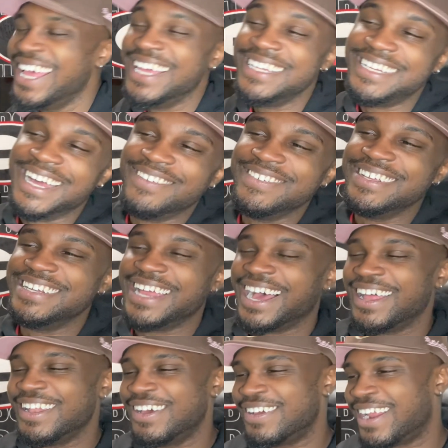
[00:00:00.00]
Dummy
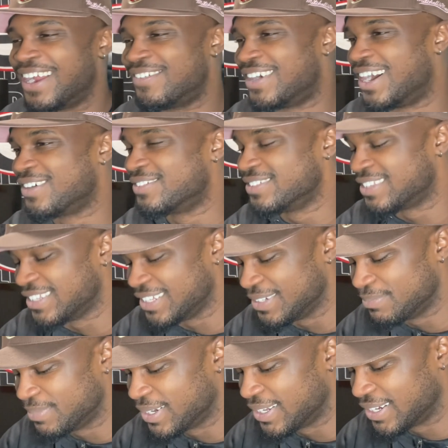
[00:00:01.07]
download. I rock with it.
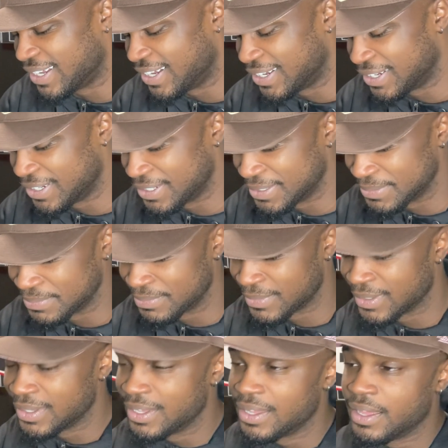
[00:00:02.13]
But
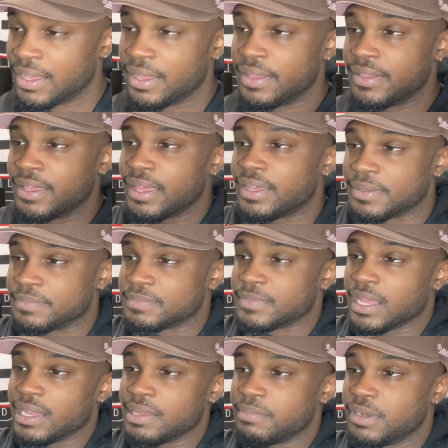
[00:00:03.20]
yeah,
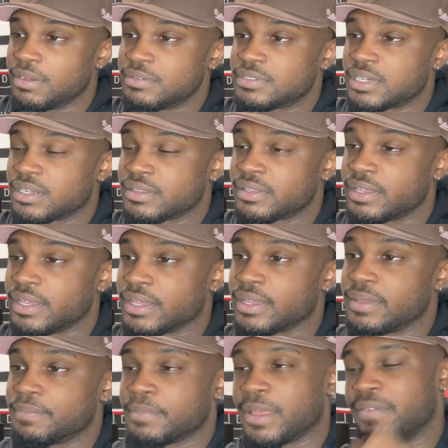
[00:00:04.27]
y'all let me know what y'all think.
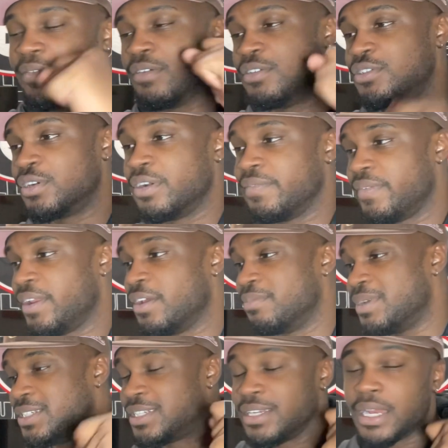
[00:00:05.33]
If you enjoyed the video,
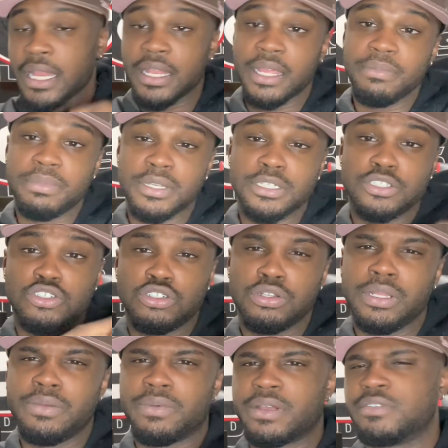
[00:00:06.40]
make sure you hit that like button. You
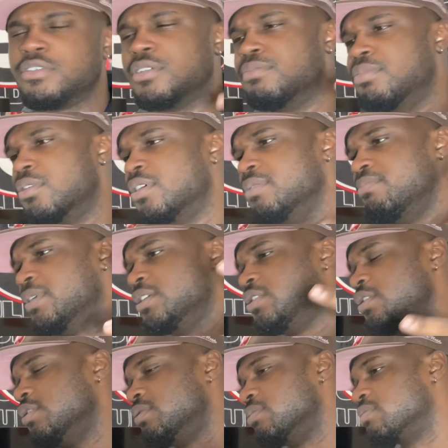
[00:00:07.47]
truly rock with your boy. Make sure
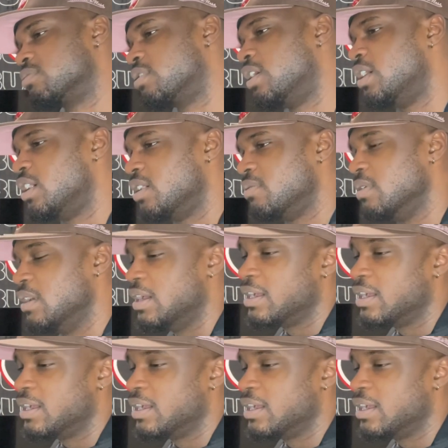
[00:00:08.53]
you subscribe.